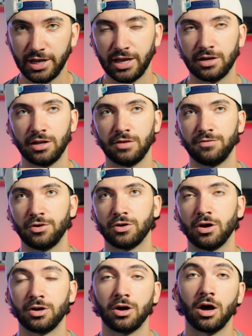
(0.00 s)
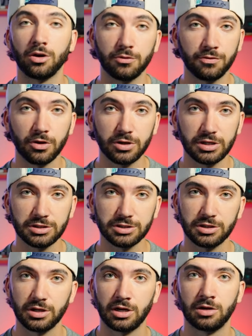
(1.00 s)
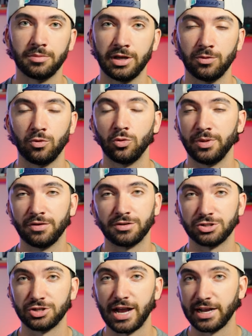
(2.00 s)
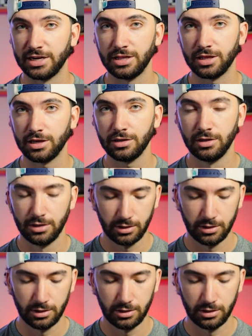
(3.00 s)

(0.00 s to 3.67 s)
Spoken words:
And if you're on autofocus, it won't be able to track anything.